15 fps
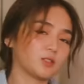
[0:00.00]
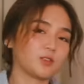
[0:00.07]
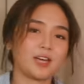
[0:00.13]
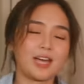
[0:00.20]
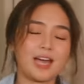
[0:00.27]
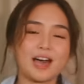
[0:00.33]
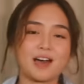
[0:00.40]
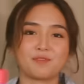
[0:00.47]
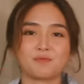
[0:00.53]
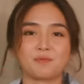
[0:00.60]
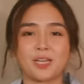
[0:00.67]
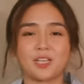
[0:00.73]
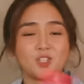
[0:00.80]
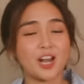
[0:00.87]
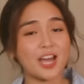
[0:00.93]
So I have
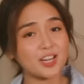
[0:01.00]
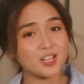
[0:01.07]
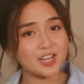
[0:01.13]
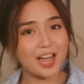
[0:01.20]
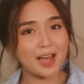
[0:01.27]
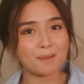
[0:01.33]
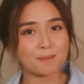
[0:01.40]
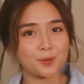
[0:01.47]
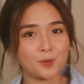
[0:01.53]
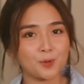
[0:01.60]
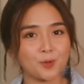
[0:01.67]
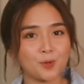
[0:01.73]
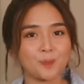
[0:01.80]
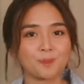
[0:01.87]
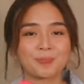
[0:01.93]
my dry
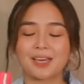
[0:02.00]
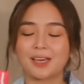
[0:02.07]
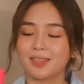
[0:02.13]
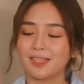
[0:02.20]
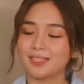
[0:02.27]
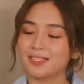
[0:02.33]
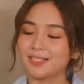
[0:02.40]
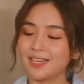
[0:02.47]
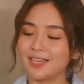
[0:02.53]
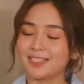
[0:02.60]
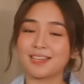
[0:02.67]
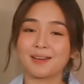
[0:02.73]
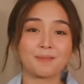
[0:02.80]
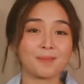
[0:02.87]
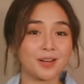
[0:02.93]
shampoo. This
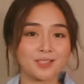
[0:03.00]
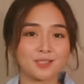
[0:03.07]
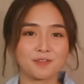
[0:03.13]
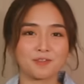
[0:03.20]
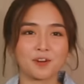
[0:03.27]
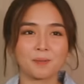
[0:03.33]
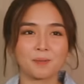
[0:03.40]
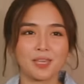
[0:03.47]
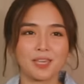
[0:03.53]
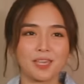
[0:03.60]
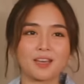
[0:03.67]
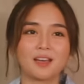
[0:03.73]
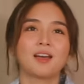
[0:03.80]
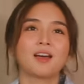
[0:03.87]
is a must for me,